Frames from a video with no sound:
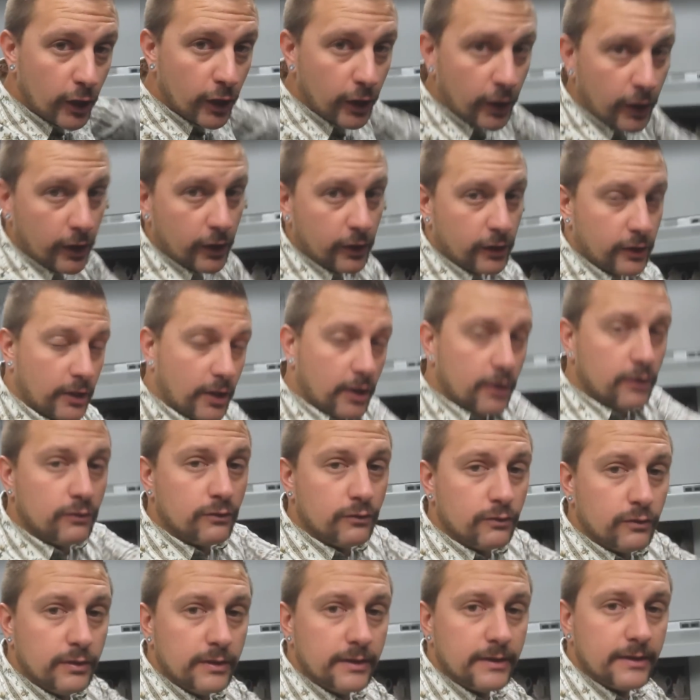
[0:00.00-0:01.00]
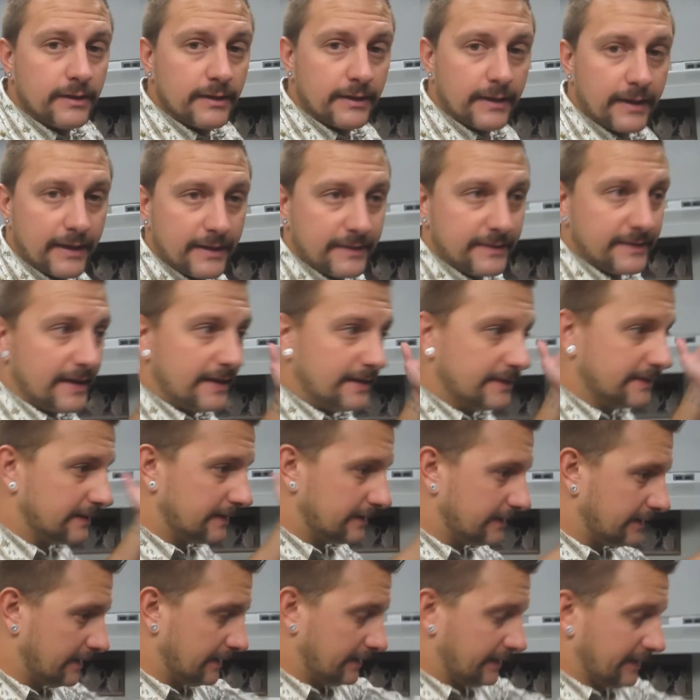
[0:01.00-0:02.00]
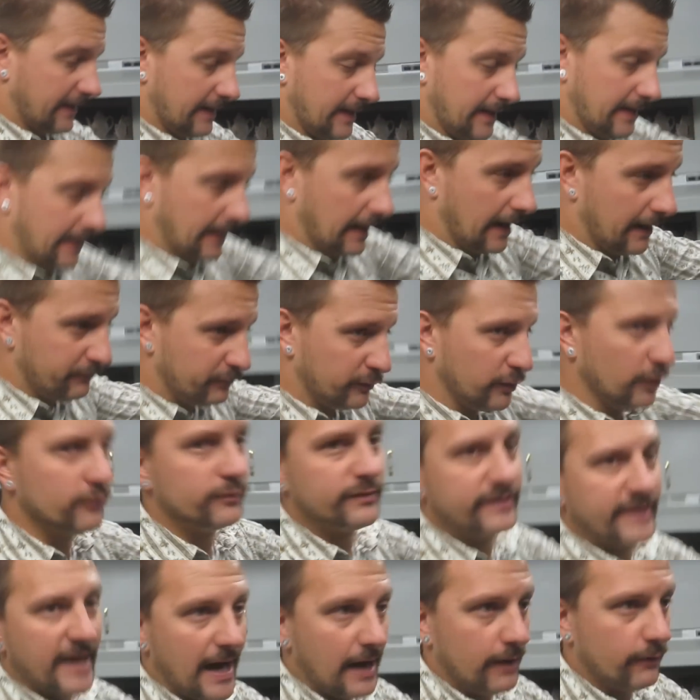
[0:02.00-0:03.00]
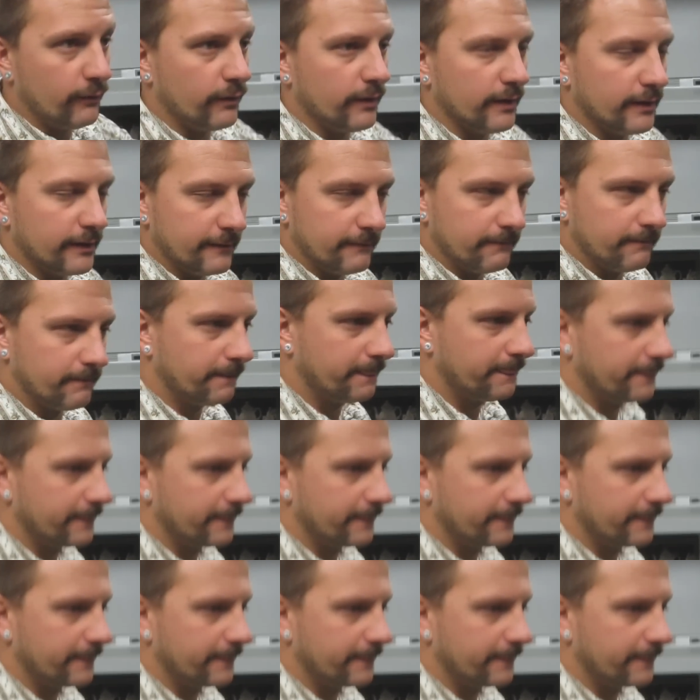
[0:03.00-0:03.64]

Here you go. And then, then I upload that one.